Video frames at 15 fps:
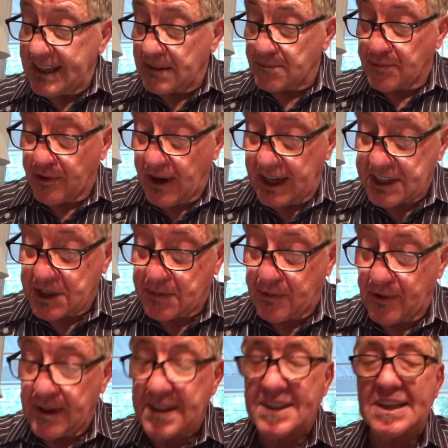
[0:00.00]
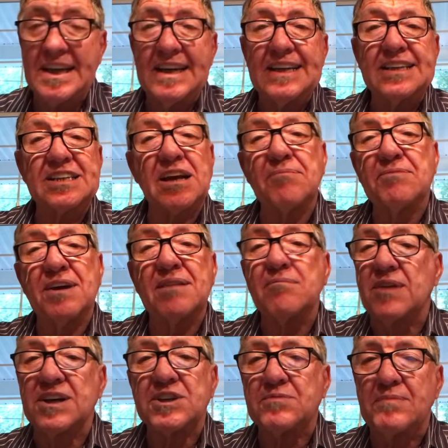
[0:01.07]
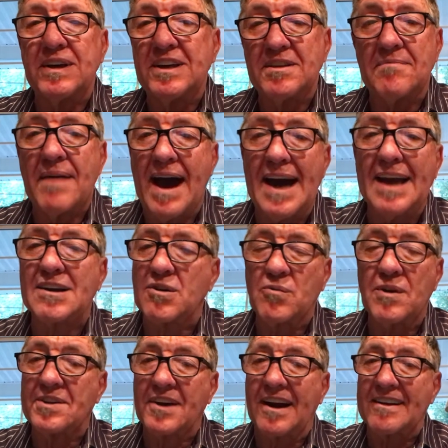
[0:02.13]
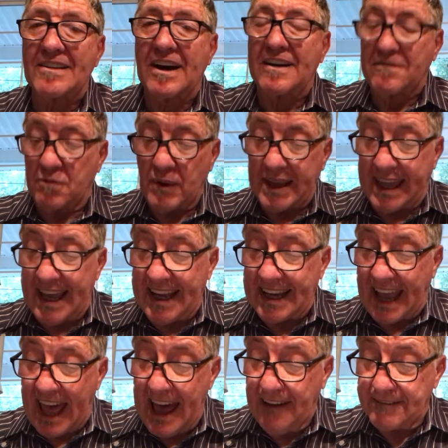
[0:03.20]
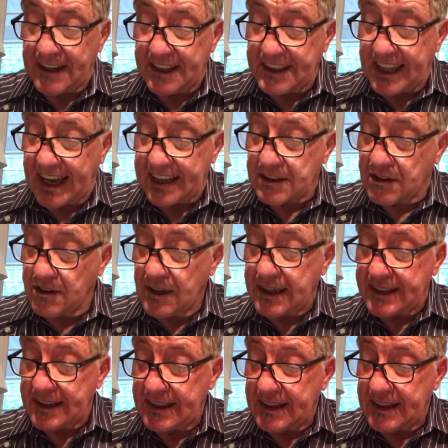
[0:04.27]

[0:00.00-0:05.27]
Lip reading: and prosperous, something must be the matter with our life. We can't have it that good.